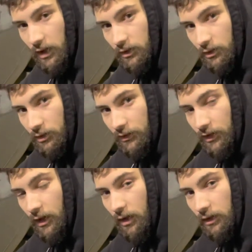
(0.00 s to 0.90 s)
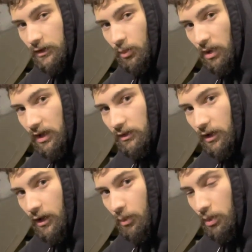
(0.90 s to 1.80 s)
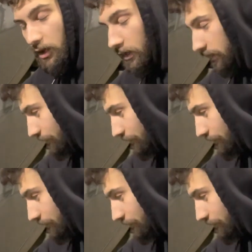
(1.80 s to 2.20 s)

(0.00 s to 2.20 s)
used did not like the paint that I applied.